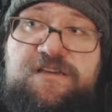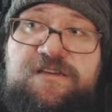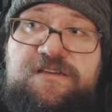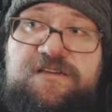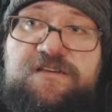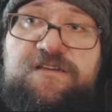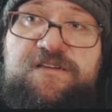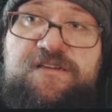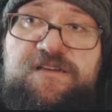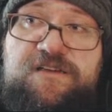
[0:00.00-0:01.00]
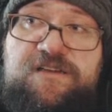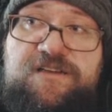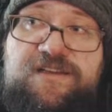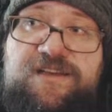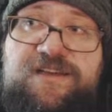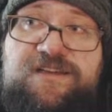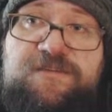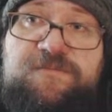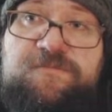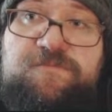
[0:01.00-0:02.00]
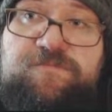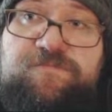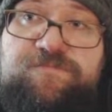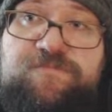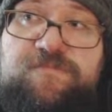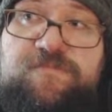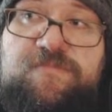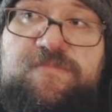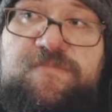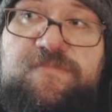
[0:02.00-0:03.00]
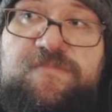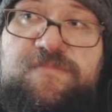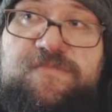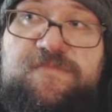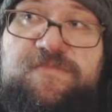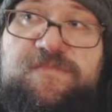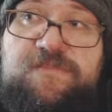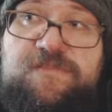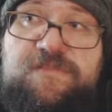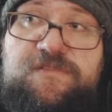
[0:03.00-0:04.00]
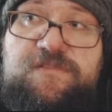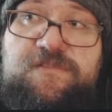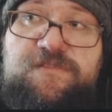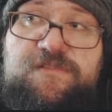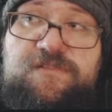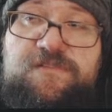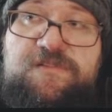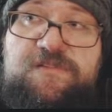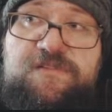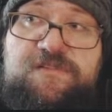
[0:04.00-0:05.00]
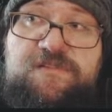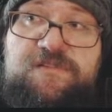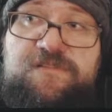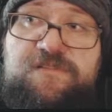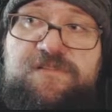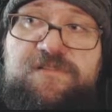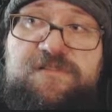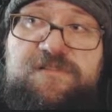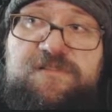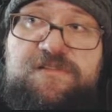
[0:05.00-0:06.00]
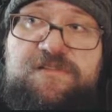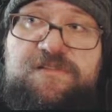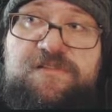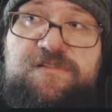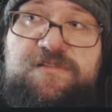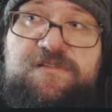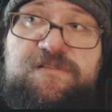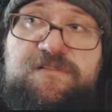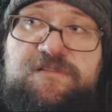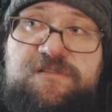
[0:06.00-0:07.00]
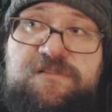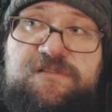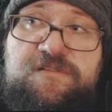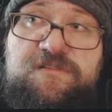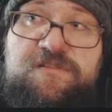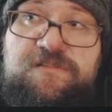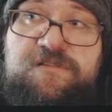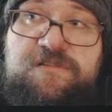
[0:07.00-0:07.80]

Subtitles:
(not speaking)